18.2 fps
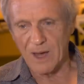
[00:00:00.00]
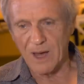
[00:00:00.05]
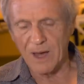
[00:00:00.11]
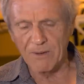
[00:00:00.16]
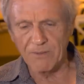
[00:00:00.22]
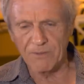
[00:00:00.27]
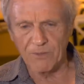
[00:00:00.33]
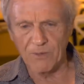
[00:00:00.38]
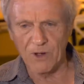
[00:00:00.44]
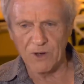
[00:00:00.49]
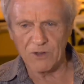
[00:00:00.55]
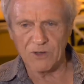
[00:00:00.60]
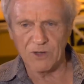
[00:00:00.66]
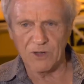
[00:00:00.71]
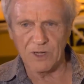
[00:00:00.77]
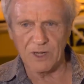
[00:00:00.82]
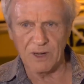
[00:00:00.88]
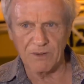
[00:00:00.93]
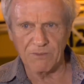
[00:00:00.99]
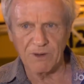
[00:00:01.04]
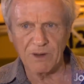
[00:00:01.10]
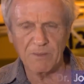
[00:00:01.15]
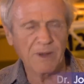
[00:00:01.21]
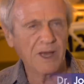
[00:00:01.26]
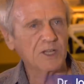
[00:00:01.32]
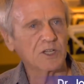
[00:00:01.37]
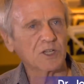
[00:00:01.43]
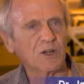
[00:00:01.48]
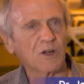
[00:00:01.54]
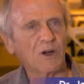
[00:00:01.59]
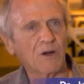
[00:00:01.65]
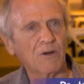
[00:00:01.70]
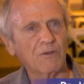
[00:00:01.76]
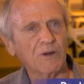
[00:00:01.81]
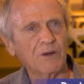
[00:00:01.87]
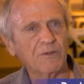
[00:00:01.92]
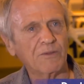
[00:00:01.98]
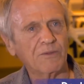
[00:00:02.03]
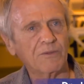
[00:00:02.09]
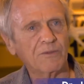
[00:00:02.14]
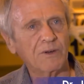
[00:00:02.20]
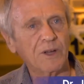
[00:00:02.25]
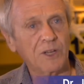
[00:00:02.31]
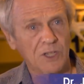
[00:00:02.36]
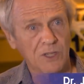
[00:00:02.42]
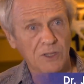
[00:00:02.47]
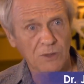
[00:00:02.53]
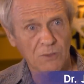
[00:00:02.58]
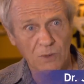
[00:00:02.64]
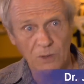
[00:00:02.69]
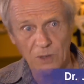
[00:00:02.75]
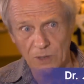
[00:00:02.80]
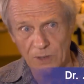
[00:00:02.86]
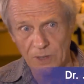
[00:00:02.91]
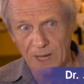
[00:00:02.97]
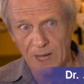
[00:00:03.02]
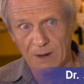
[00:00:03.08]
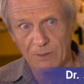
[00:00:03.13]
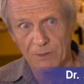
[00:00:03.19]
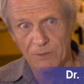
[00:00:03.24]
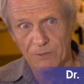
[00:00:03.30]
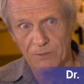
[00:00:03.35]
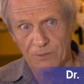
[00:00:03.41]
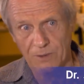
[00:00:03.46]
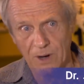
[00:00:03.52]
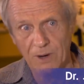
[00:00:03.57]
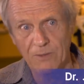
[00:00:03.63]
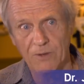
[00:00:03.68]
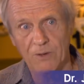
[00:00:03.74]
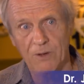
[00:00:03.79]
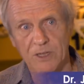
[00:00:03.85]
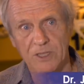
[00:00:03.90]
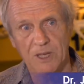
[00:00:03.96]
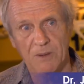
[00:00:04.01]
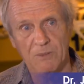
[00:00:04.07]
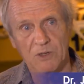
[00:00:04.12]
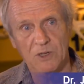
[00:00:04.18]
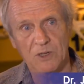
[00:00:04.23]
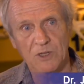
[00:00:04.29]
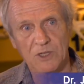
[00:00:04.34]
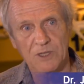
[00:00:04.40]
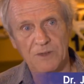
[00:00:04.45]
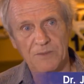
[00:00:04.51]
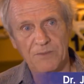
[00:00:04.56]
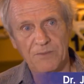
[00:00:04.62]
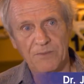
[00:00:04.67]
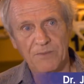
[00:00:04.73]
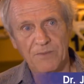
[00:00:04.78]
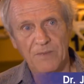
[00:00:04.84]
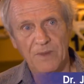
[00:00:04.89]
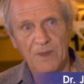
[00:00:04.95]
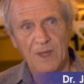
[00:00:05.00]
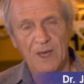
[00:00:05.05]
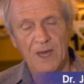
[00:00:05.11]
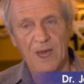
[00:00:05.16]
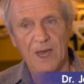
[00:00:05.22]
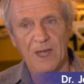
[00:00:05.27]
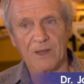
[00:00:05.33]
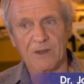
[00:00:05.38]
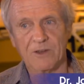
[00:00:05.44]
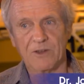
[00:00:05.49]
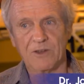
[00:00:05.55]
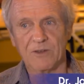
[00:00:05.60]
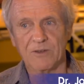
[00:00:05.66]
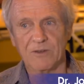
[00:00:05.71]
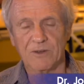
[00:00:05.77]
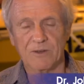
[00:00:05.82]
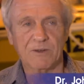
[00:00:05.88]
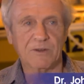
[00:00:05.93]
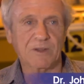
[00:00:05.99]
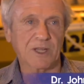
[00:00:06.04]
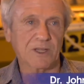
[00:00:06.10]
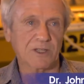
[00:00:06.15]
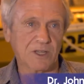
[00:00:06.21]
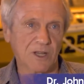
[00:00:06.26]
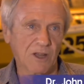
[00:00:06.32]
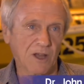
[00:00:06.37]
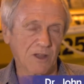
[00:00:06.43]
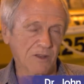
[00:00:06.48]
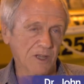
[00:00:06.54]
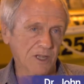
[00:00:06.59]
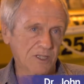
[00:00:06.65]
I've worked on every major coral reef region in the world now, with very few exceptions, and that's a lot.